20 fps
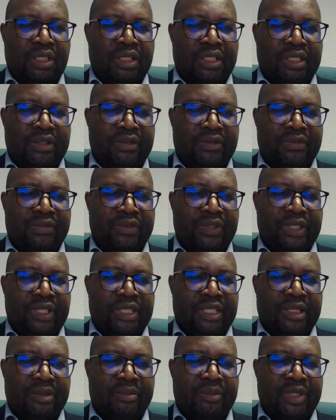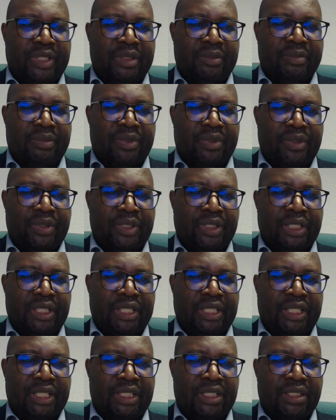you've either been born
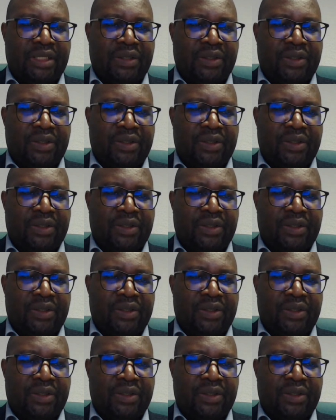in